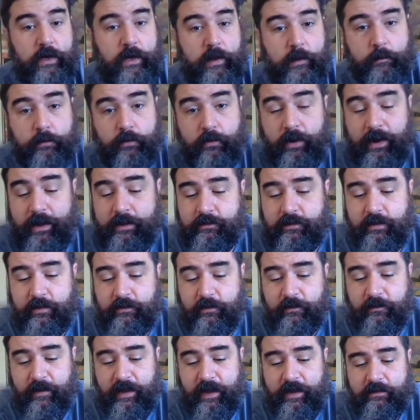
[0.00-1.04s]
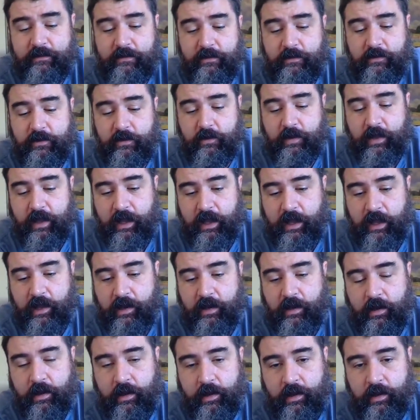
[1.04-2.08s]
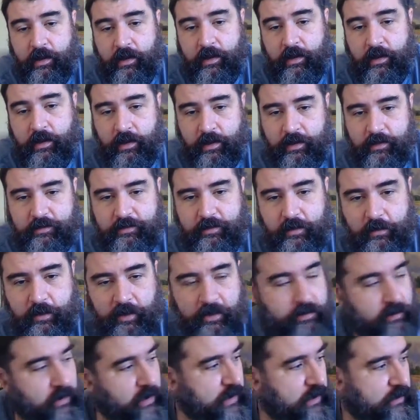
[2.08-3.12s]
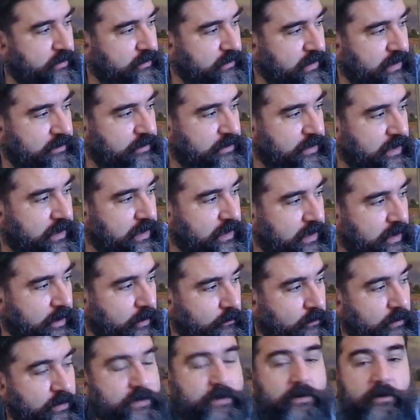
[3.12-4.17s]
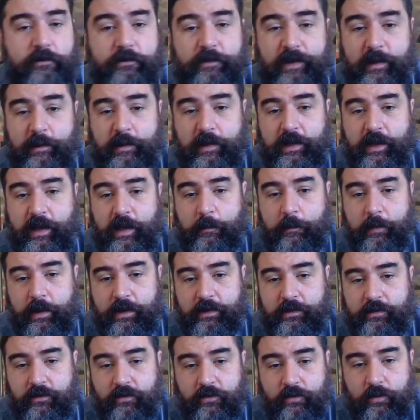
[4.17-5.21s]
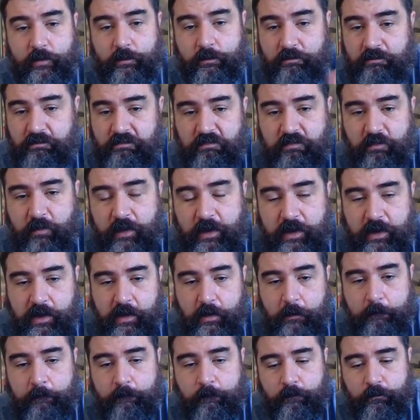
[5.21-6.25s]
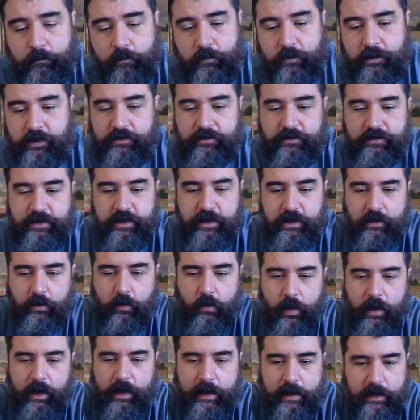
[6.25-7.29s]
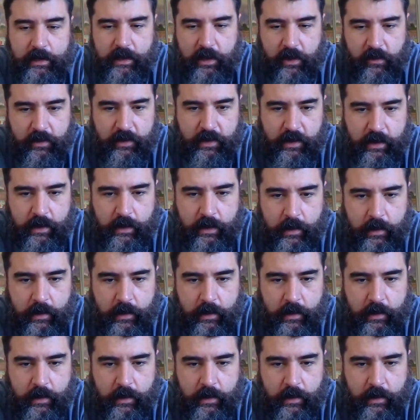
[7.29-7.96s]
press as fast as you can. So they thought that the original Famicom buttons, just didn't quite get the